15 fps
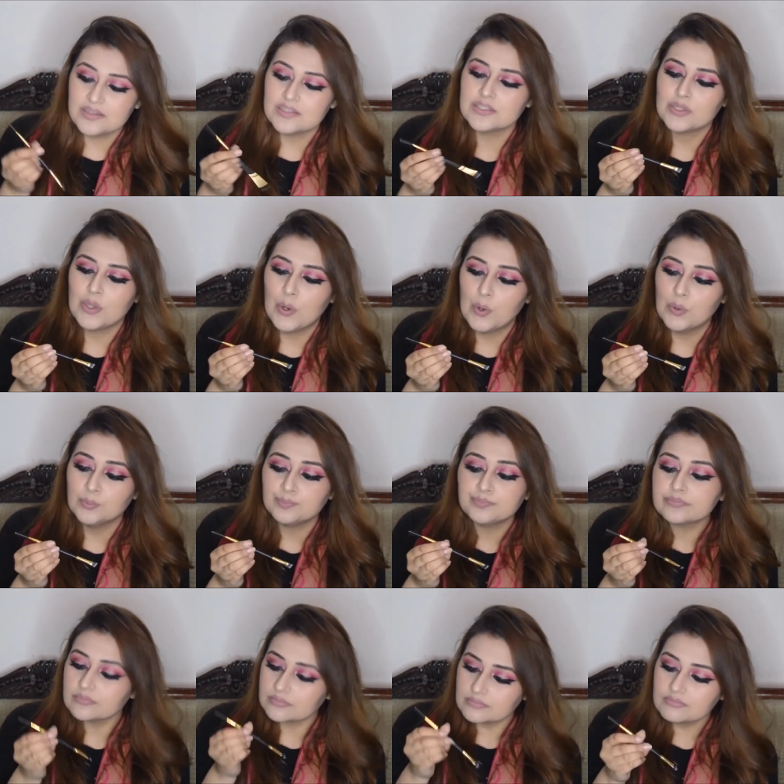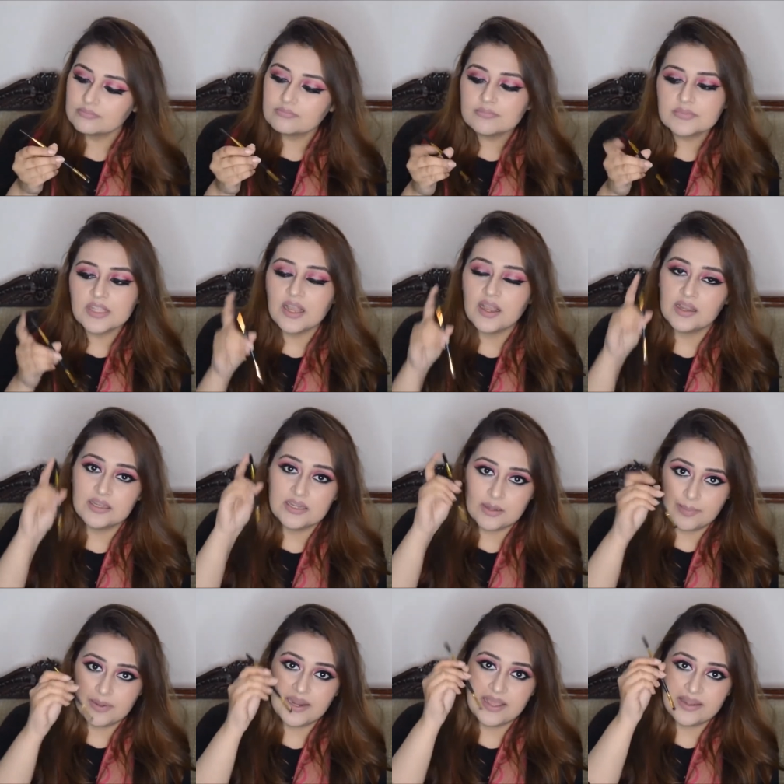So a
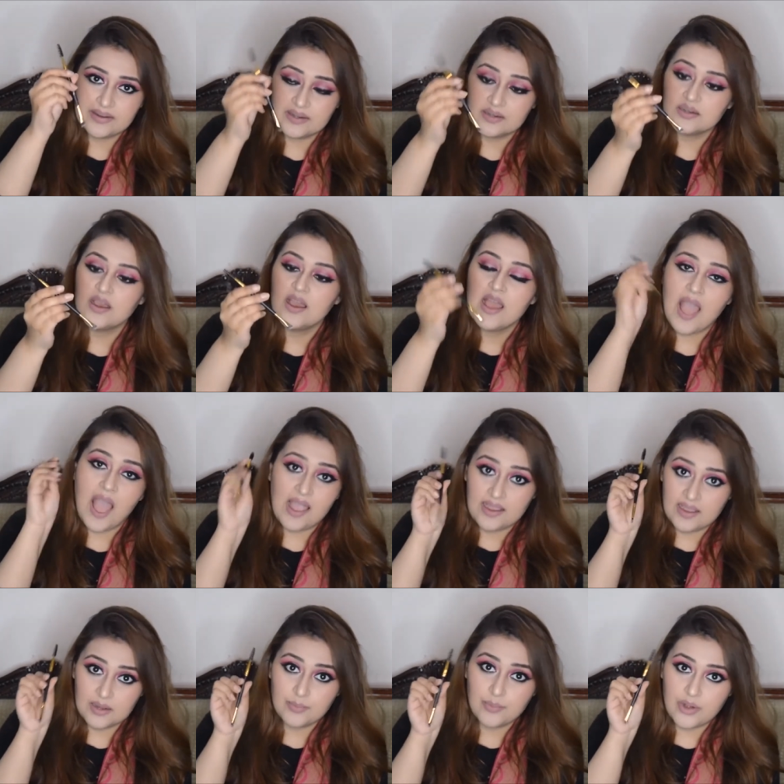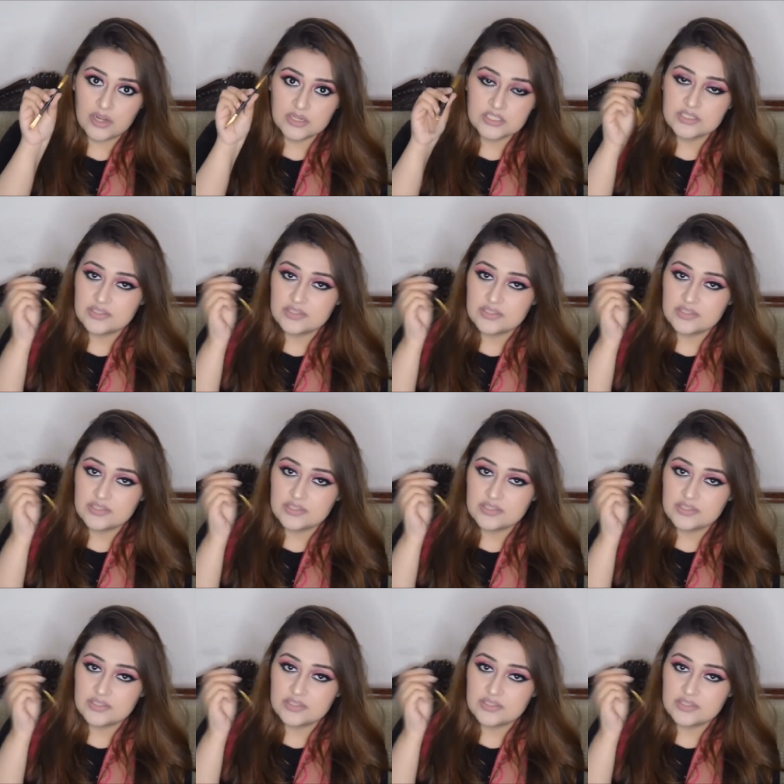double-ended angle brush,